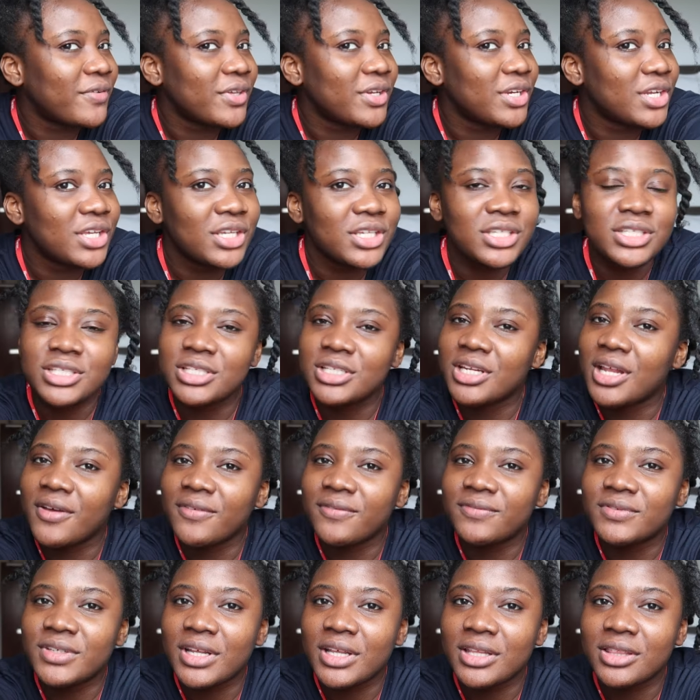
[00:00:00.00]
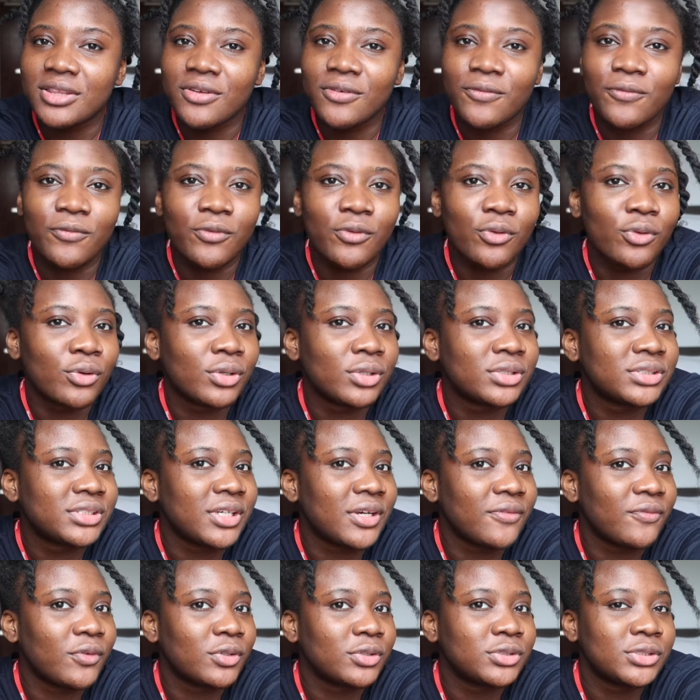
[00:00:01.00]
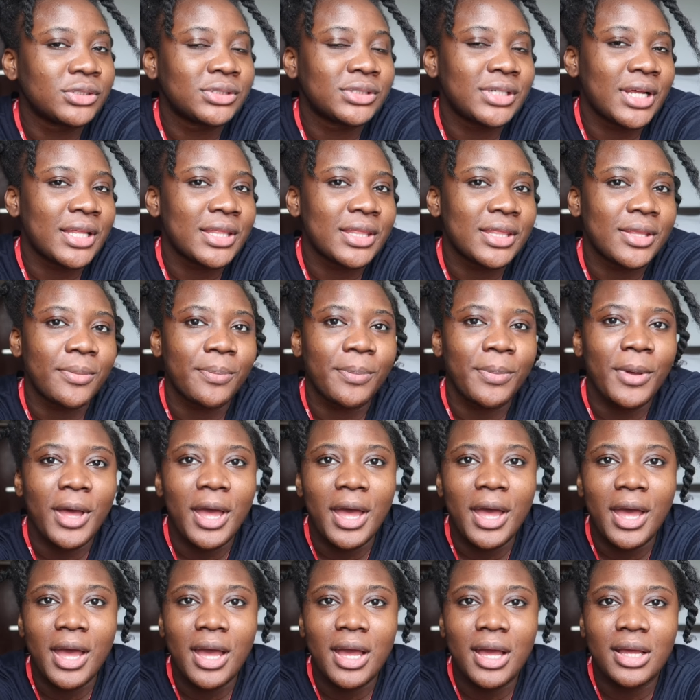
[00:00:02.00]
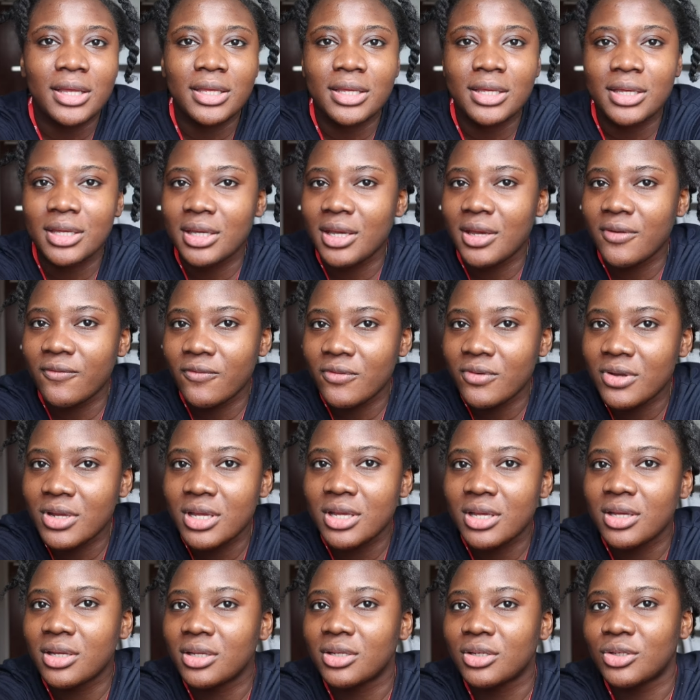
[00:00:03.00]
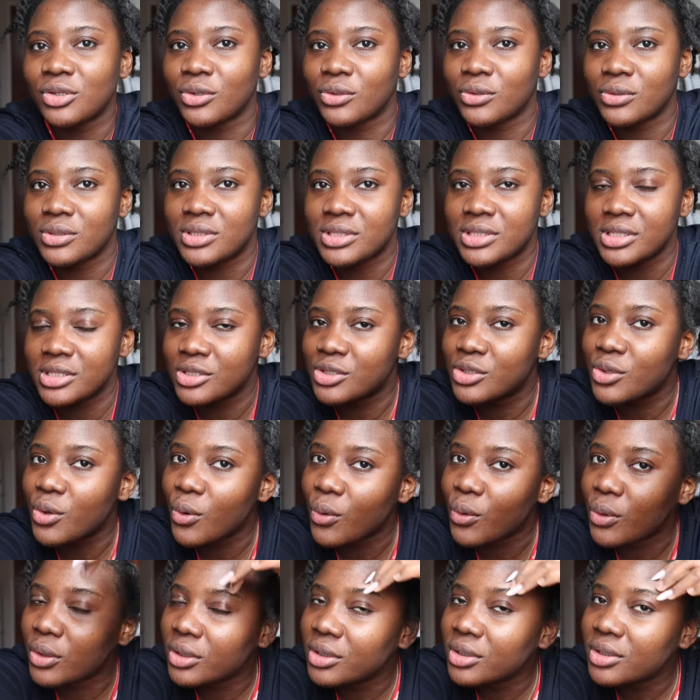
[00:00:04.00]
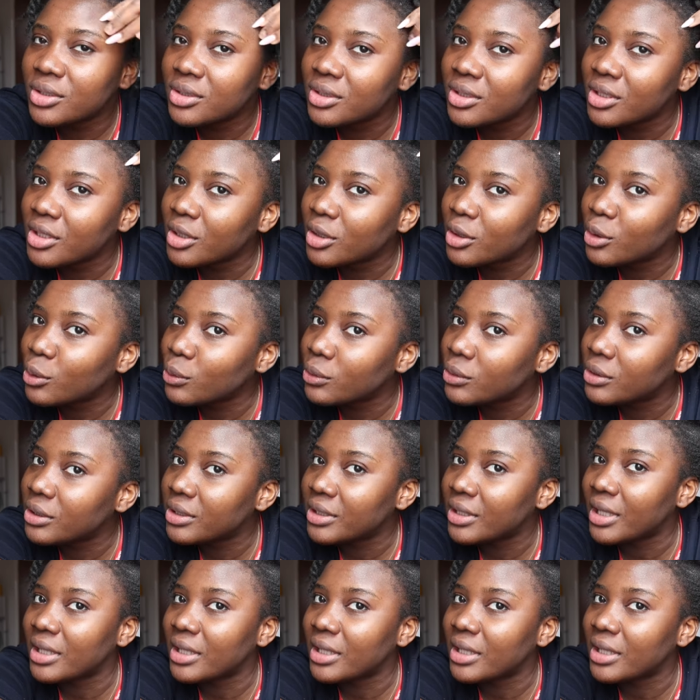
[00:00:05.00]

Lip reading: finished. I've done the front. I've also done the back. Every knot is gone, including